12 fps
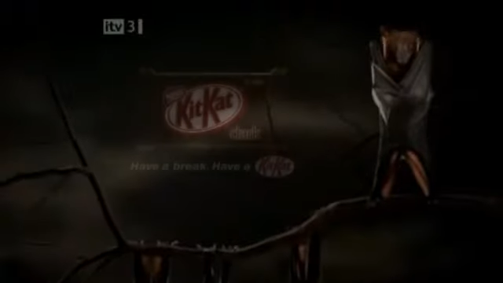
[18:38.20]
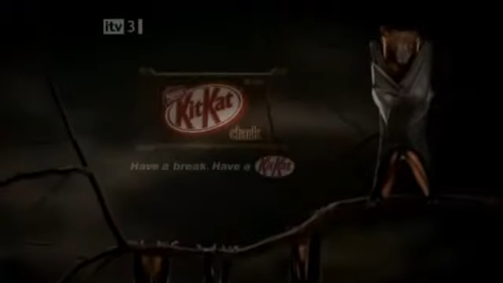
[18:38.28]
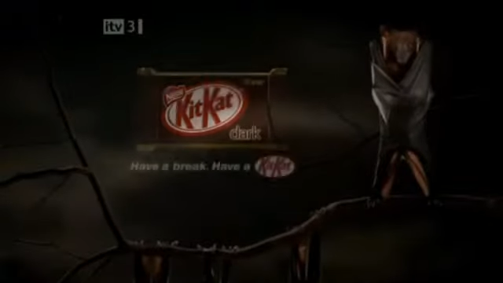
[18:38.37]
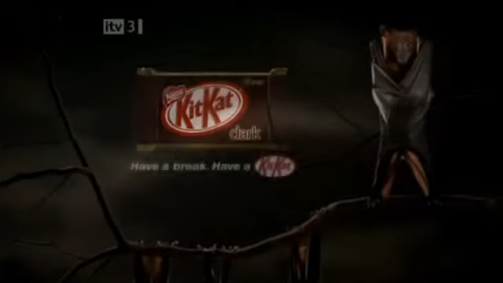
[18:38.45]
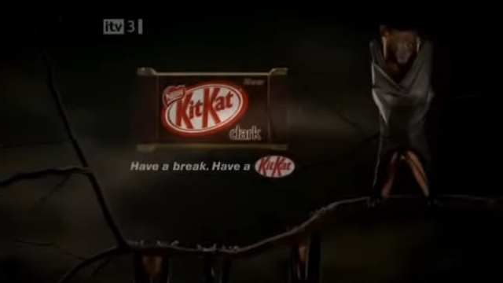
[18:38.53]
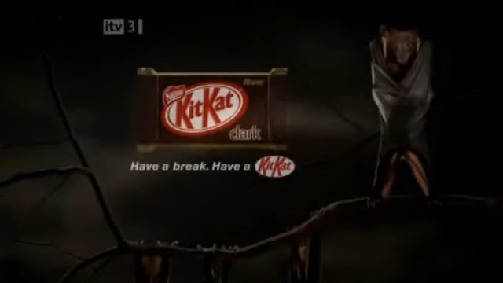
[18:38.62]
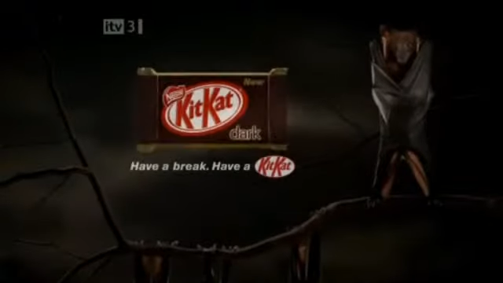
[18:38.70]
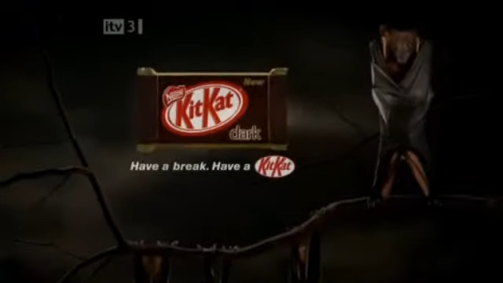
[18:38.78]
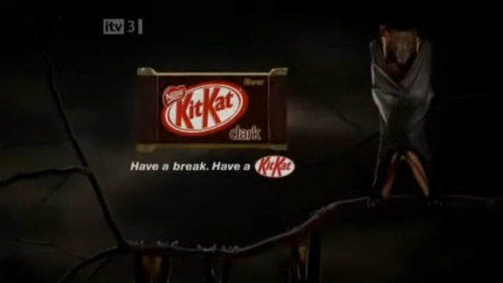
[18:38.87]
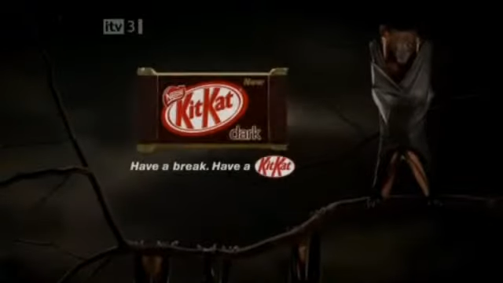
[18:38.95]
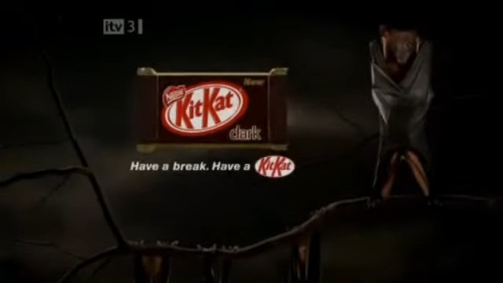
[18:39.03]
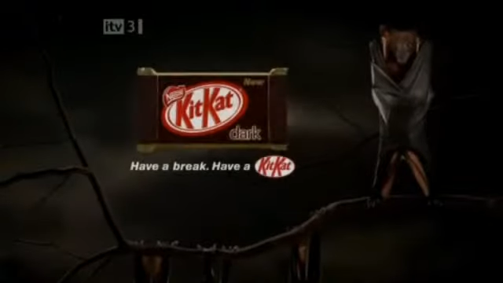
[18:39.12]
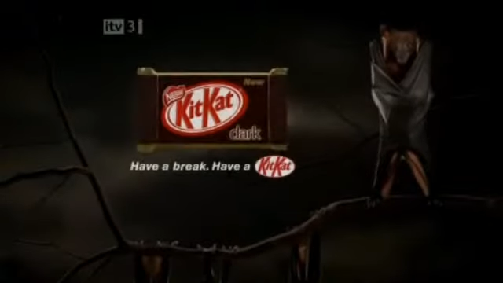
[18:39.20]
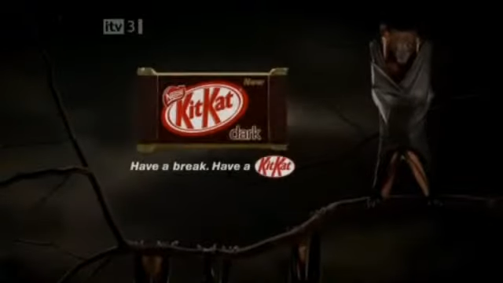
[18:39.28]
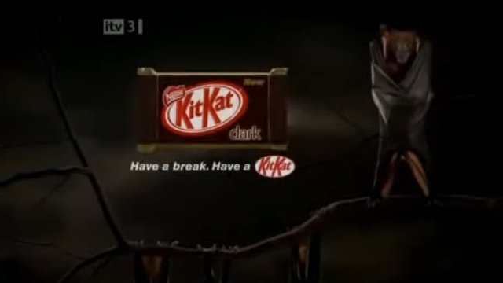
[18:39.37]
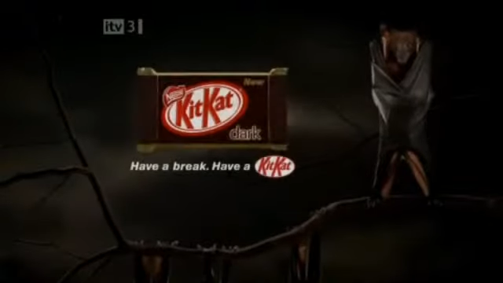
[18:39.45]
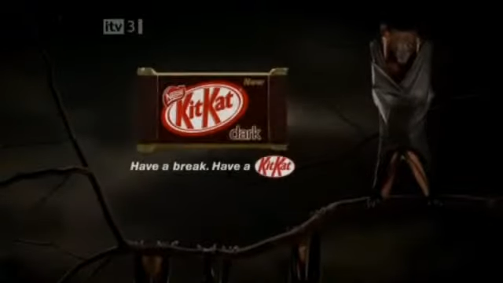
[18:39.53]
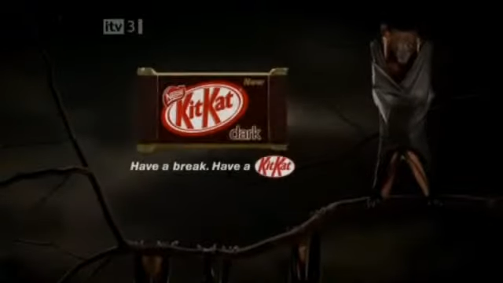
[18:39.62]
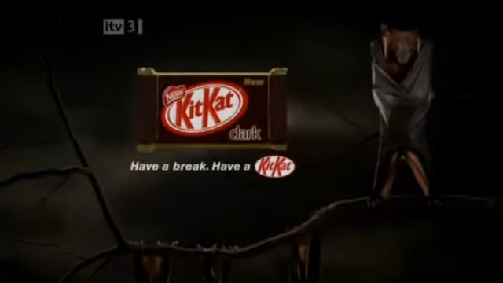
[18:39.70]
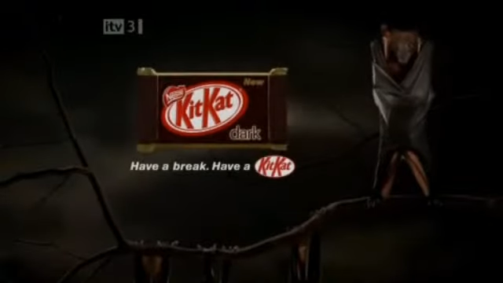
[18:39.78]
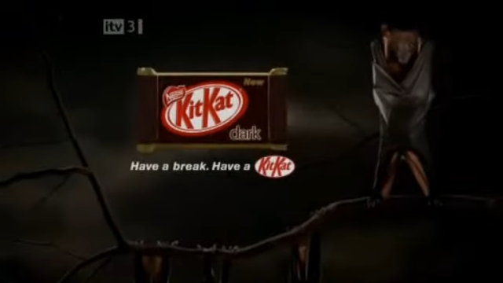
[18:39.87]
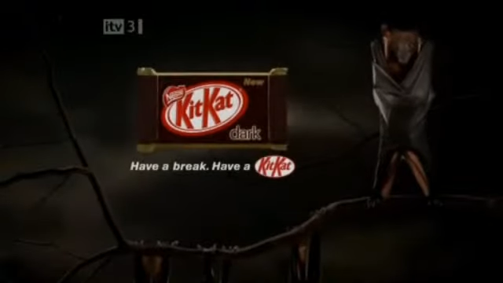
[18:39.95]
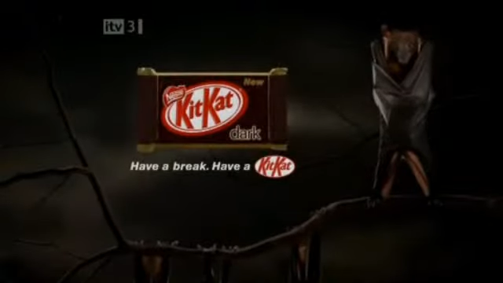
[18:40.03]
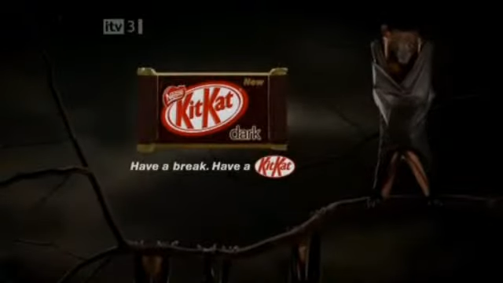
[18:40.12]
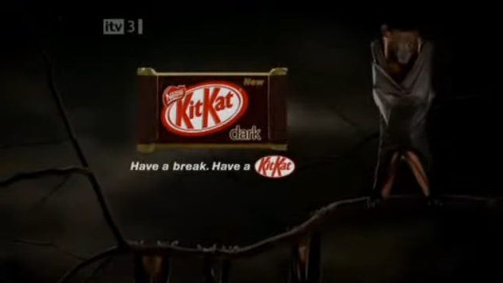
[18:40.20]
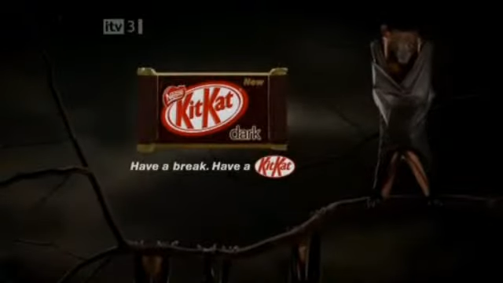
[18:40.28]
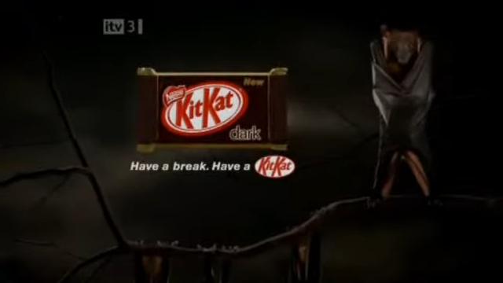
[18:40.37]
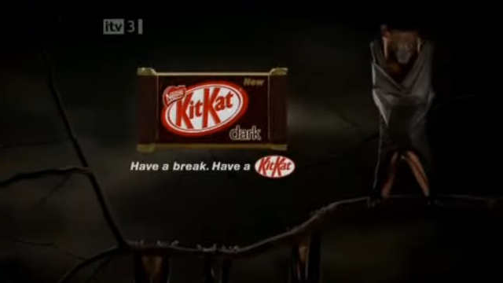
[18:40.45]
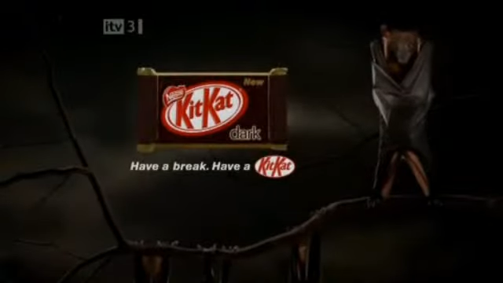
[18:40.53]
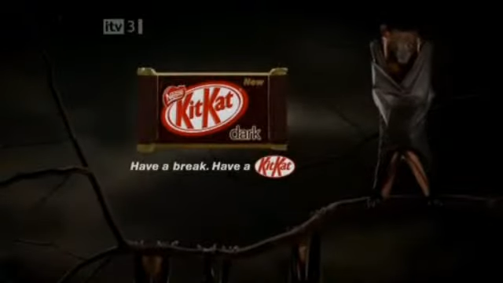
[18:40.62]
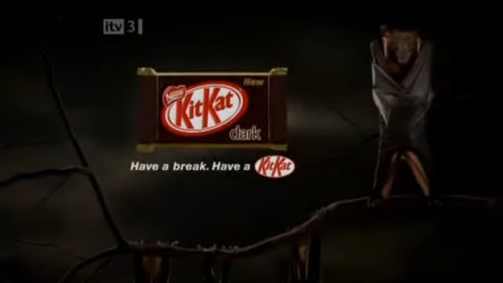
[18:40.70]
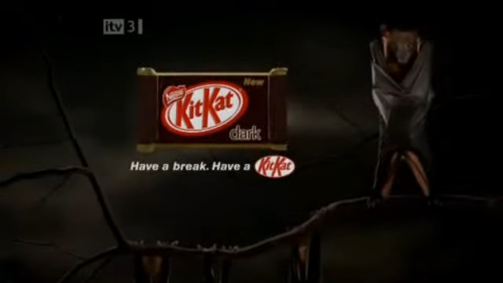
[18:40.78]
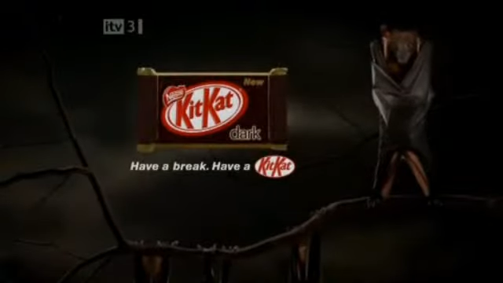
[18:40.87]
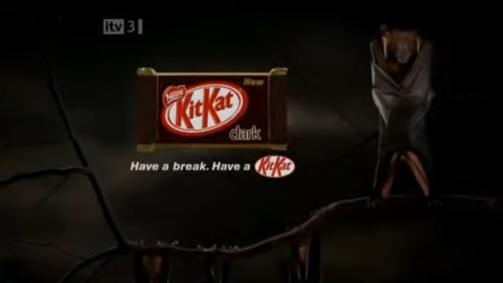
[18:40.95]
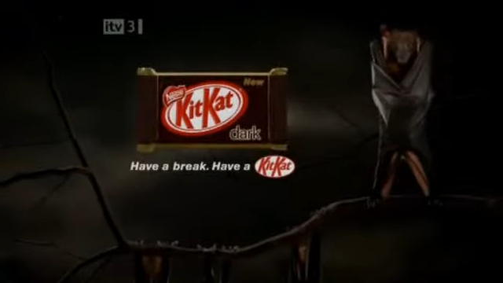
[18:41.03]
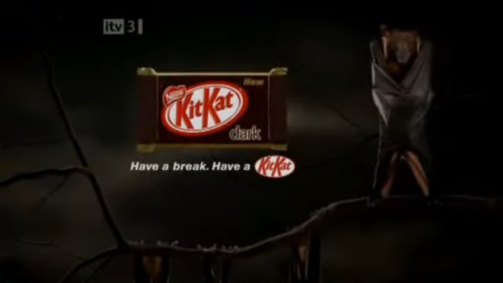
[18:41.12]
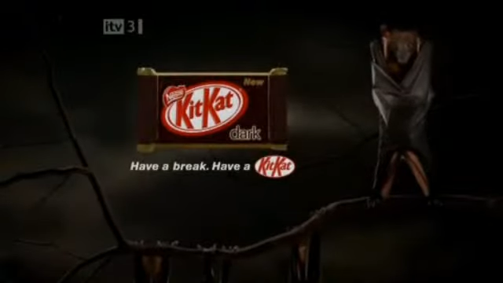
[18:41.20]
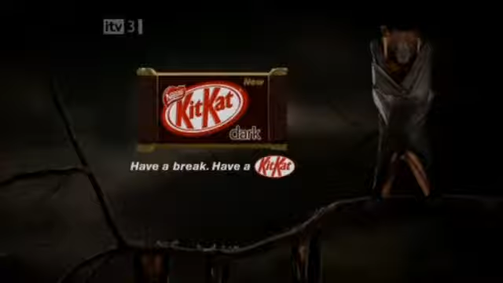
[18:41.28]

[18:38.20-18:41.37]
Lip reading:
Nobody's mouth can be seen.